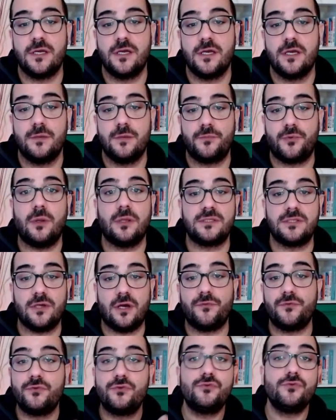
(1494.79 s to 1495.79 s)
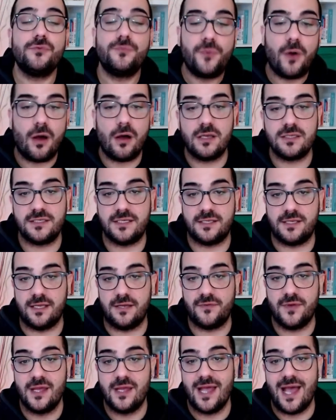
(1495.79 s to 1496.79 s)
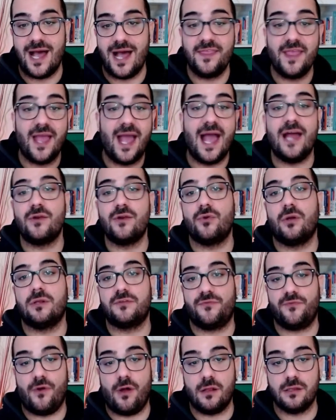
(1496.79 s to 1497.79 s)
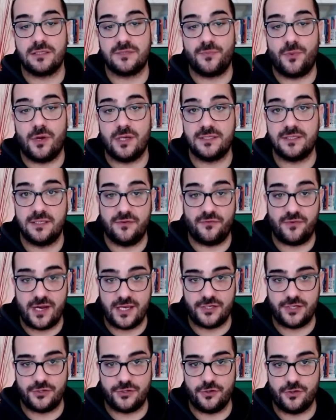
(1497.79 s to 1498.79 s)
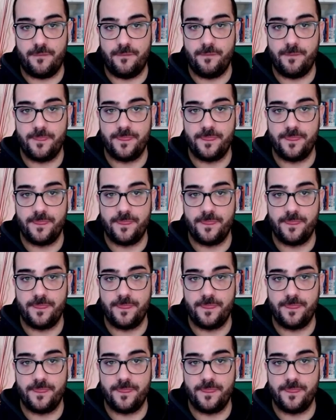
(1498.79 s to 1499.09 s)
probability of true positive and the annual false positive ratio.